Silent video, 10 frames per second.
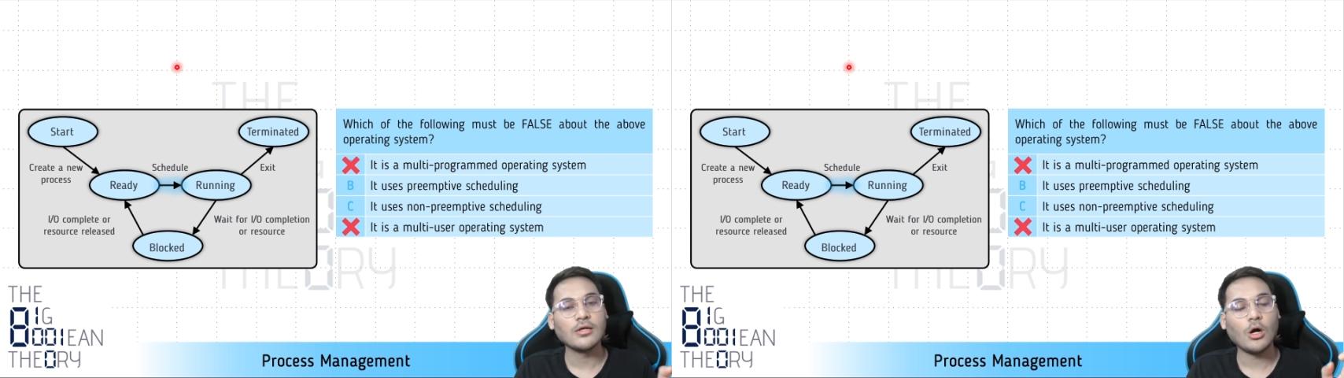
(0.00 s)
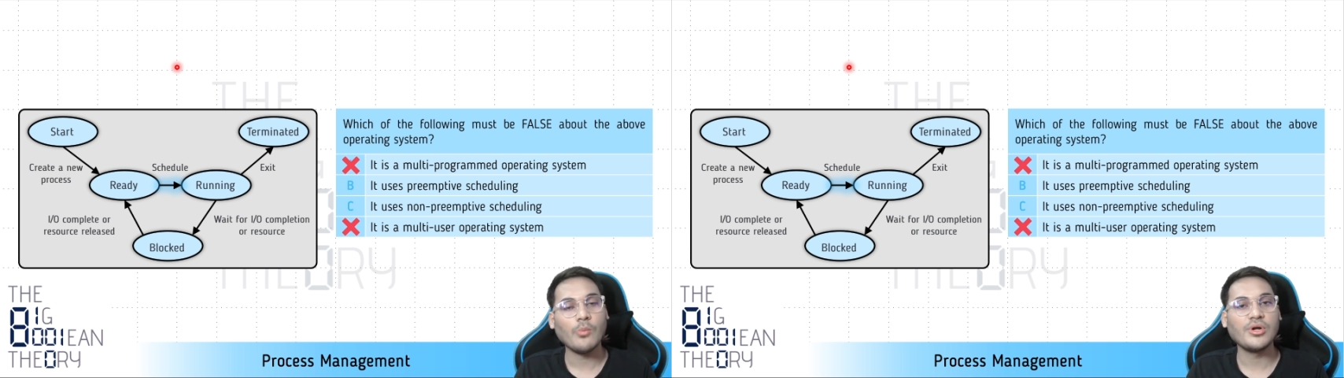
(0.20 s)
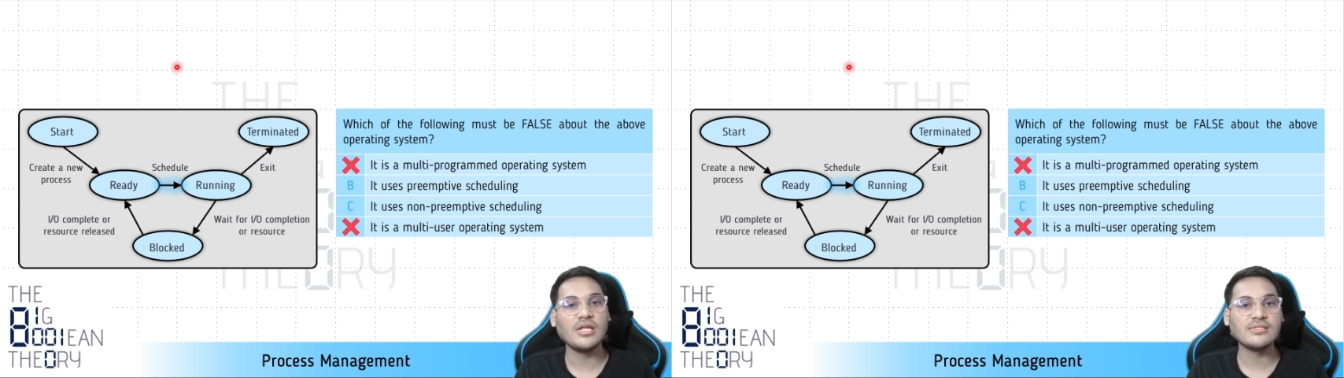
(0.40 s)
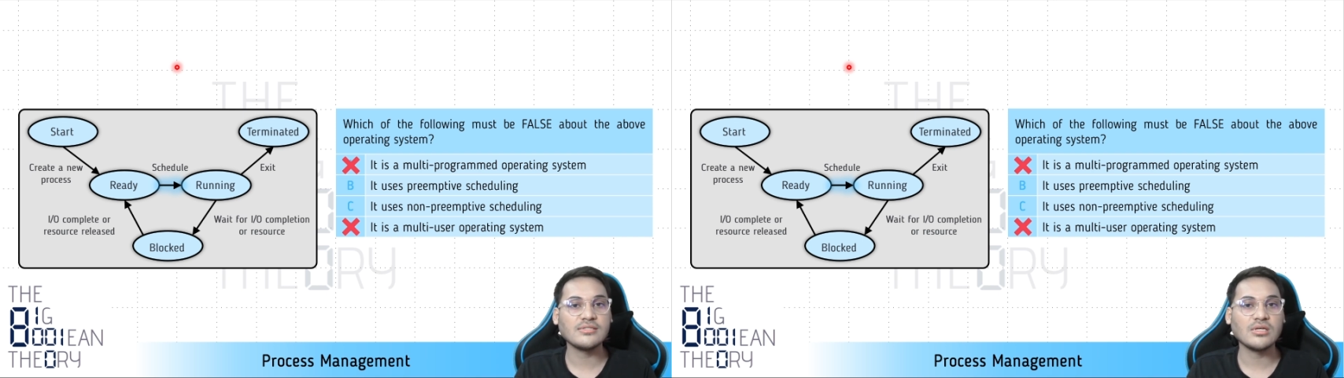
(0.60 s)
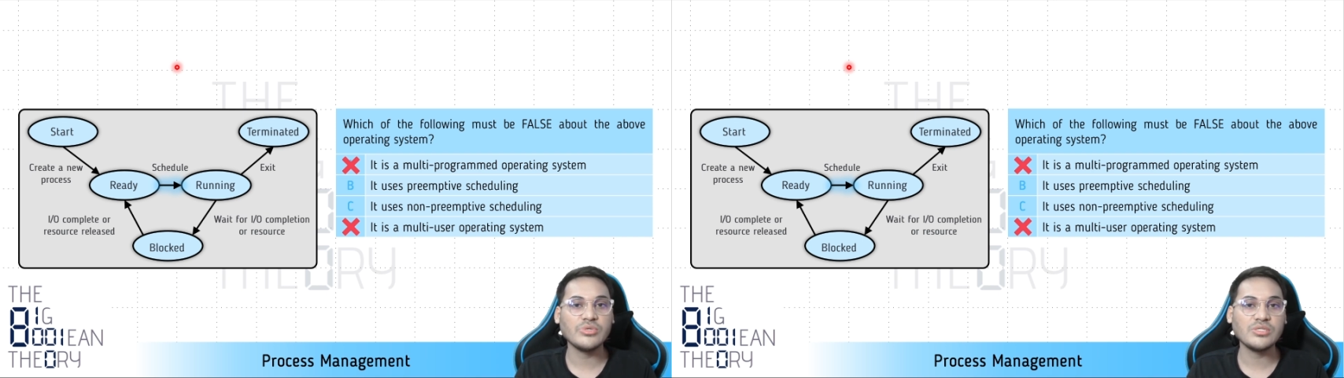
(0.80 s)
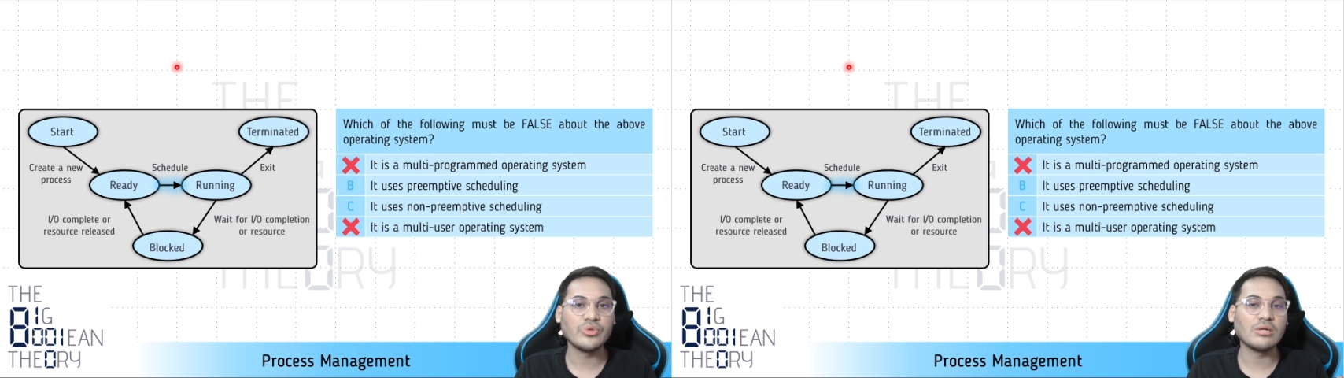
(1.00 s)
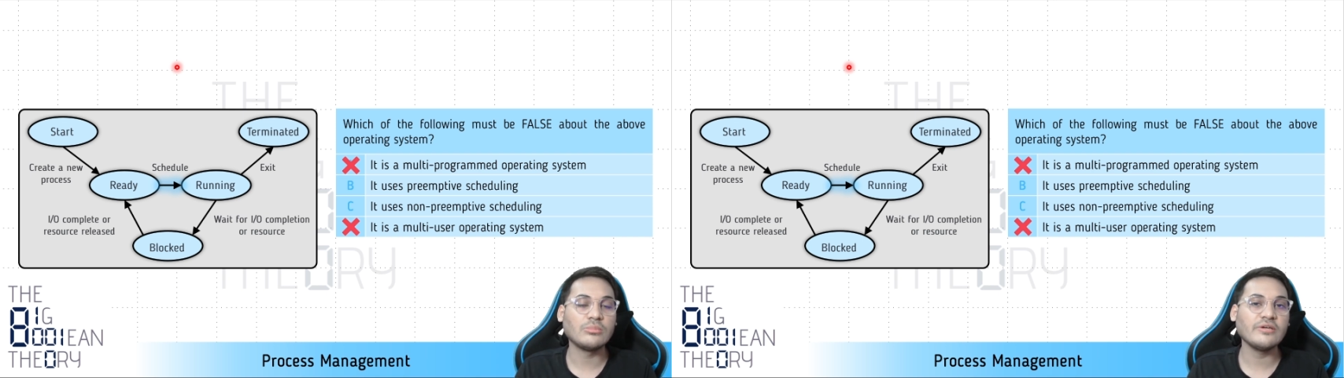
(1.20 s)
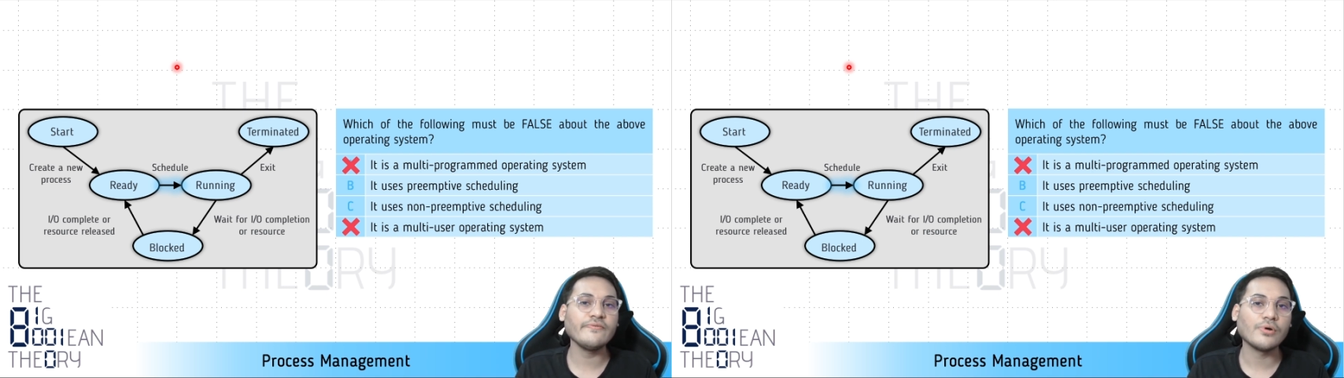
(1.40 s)
operating system is
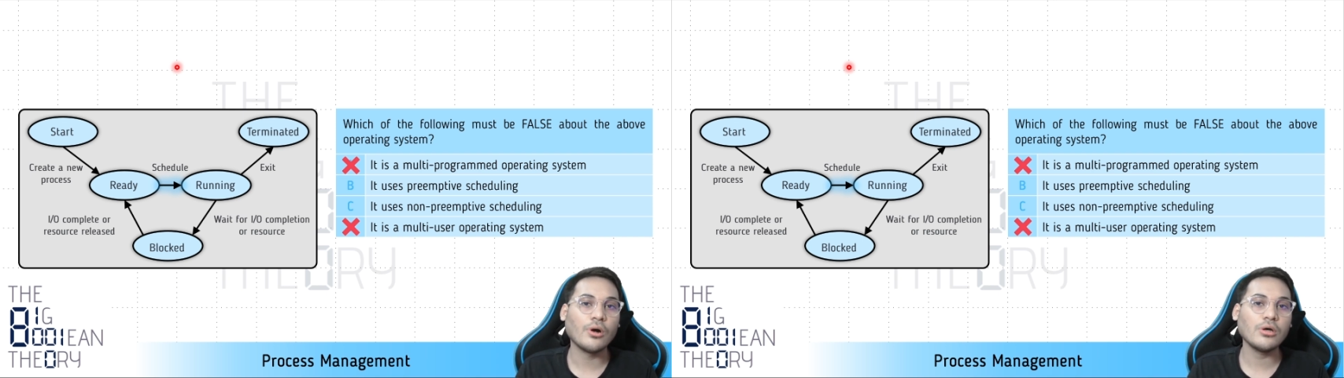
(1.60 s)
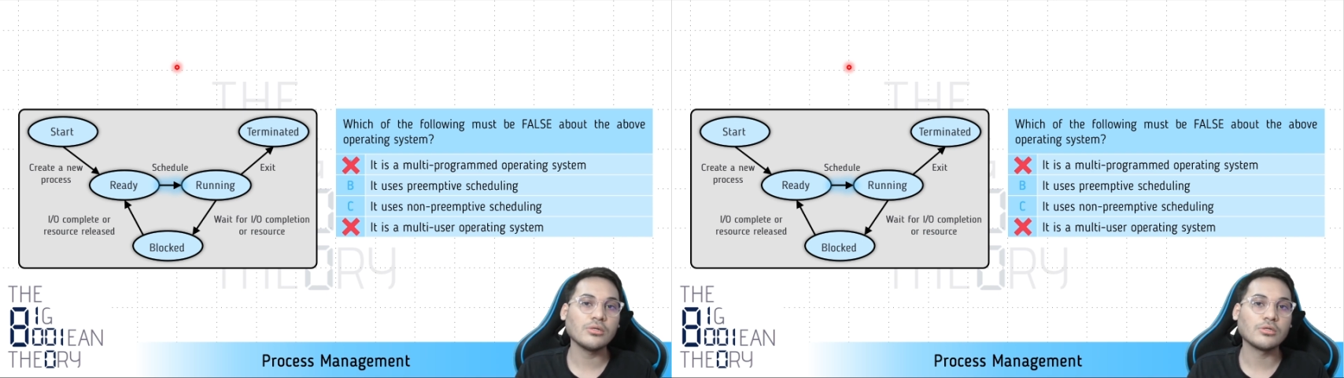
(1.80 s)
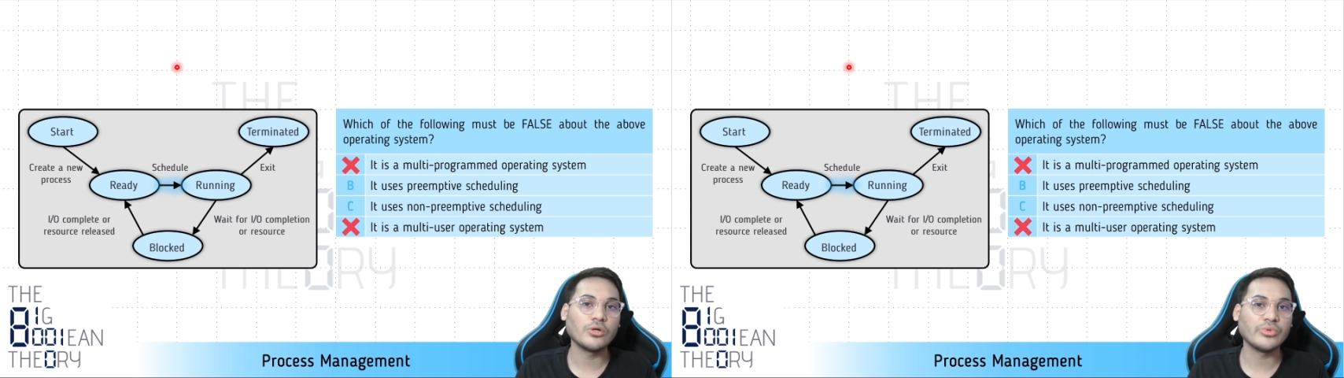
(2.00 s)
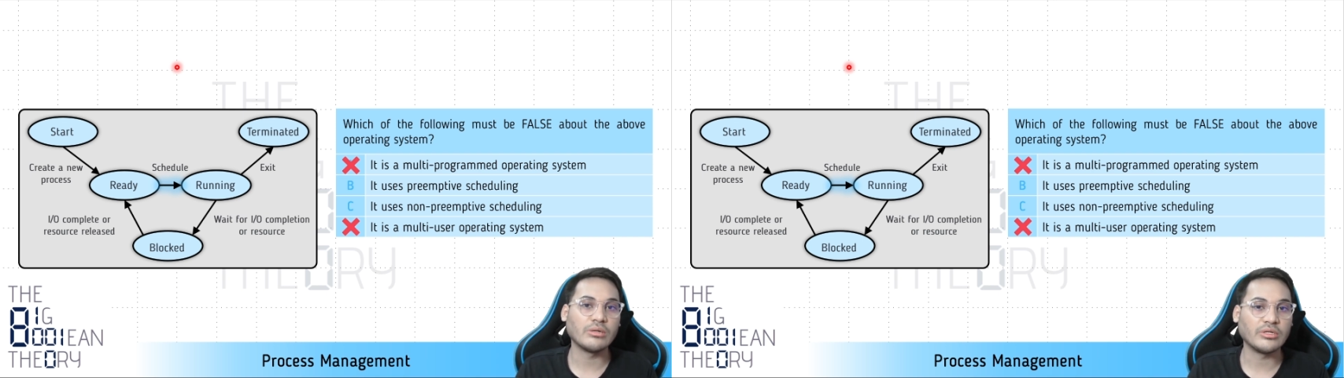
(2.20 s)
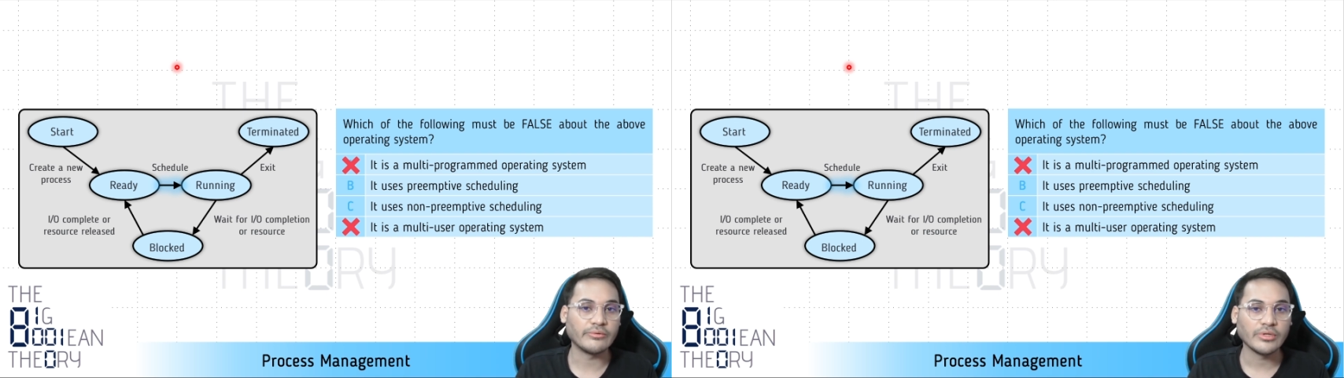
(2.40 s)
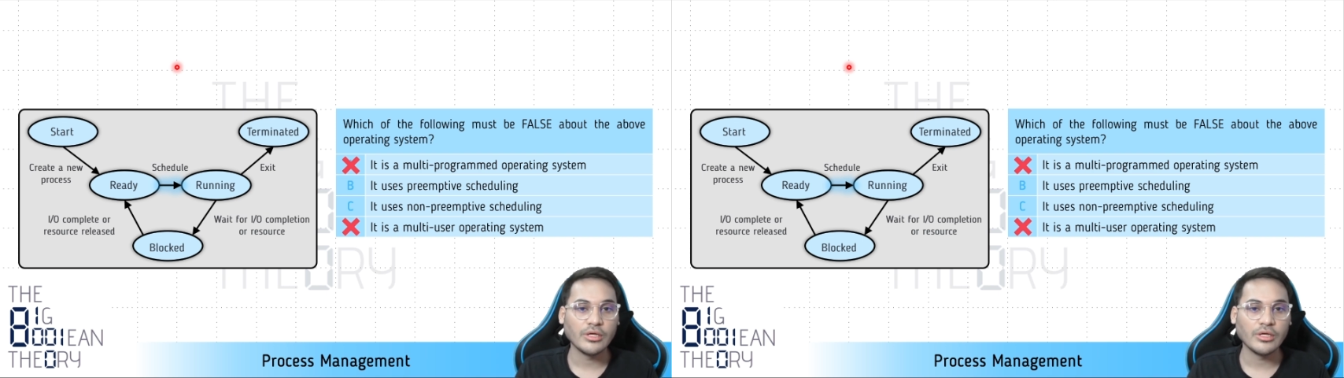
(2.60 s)
preemptive or non-preemptive.